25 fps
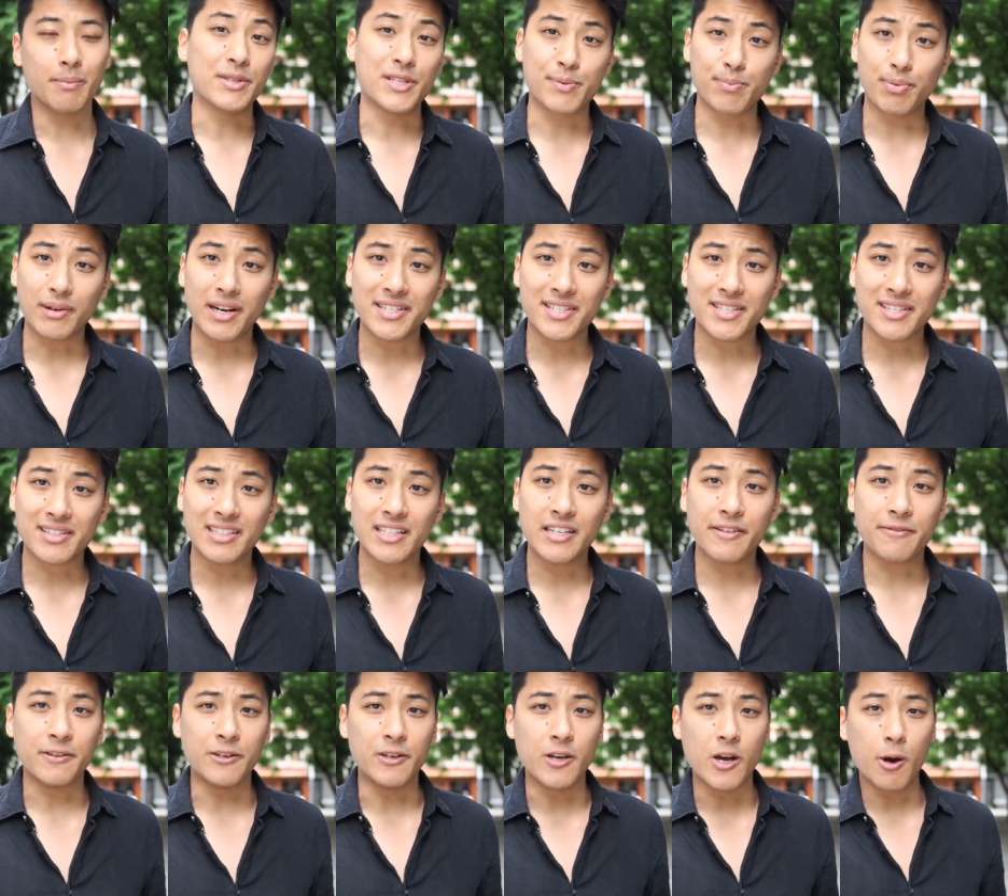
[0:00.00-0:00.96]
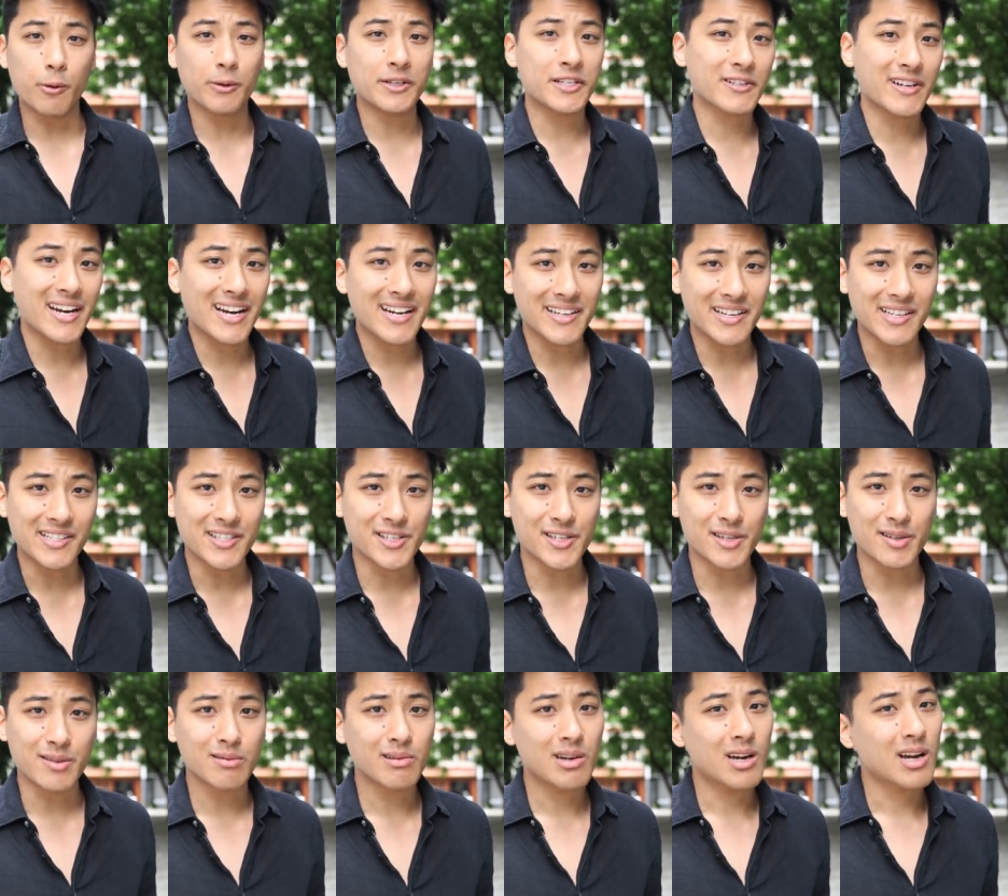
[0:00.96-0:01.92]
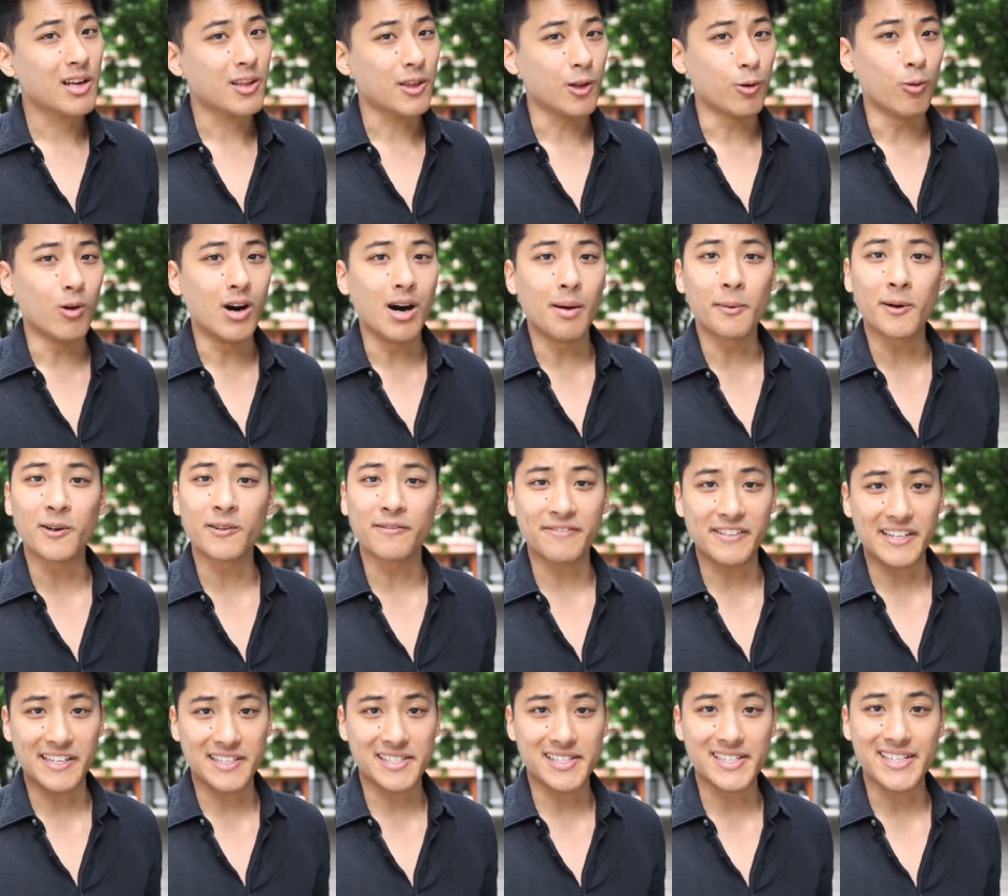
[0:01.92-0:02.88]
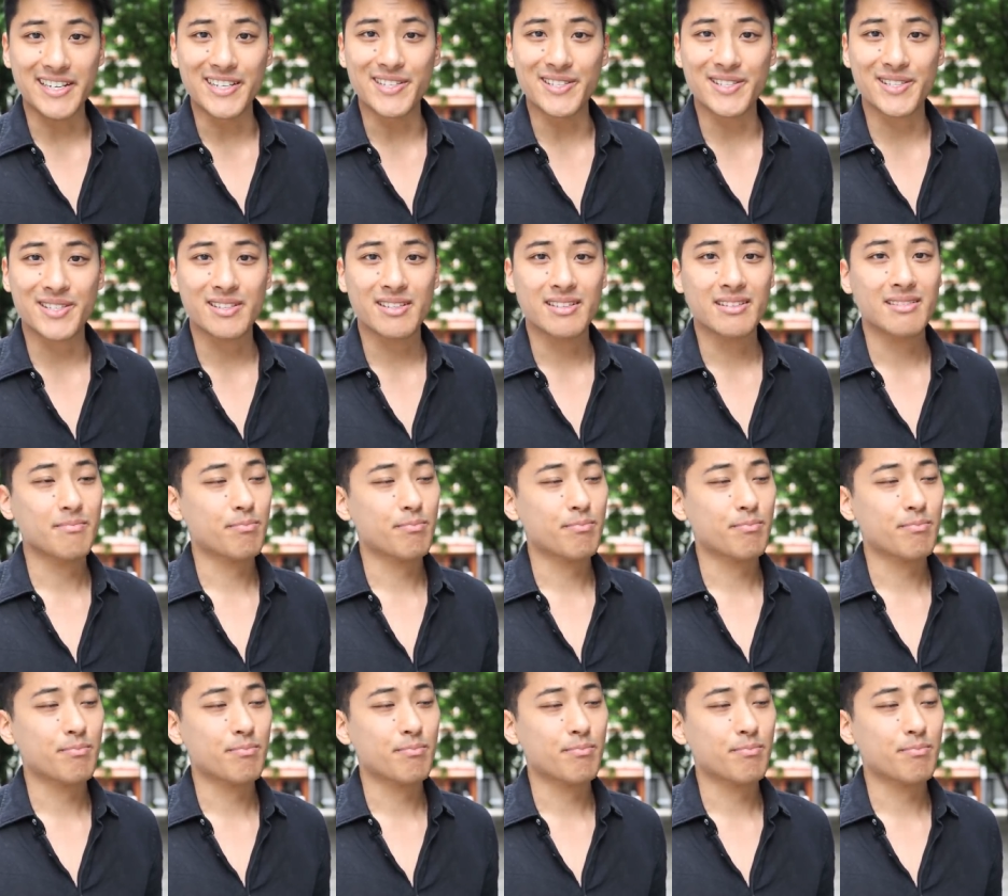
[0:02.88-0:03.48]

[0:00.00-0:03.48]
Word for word: But surprisingly, if you know what you're getting into, the Walmart Fixie is